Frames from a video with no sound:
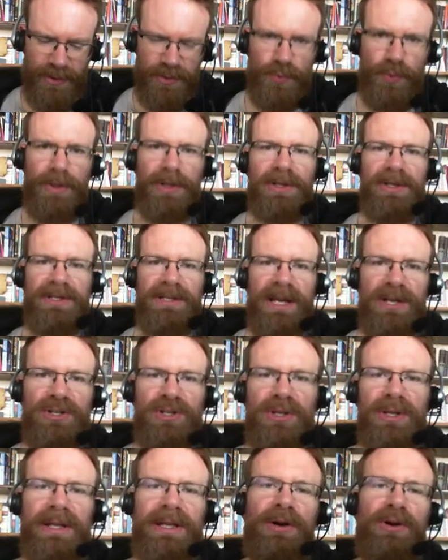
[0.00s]
realization
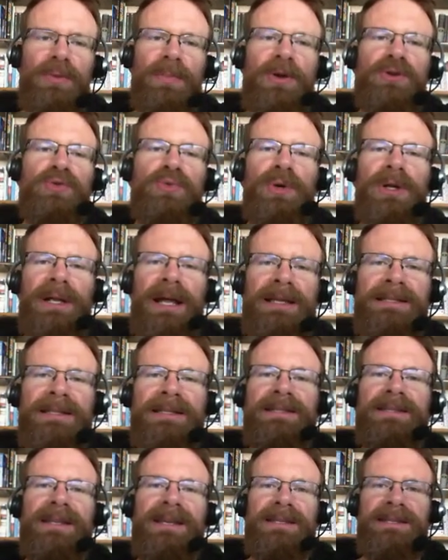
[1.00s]
that Gilgamesh realizes
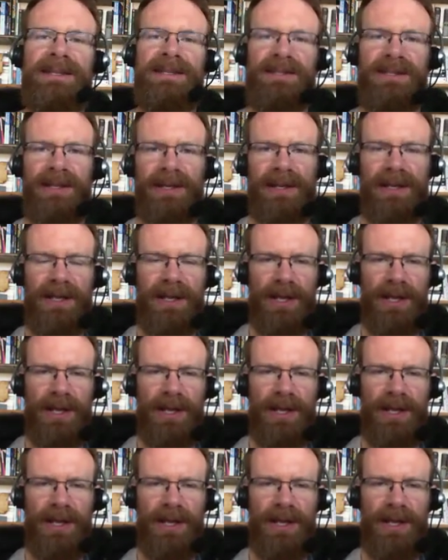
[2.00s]
this is the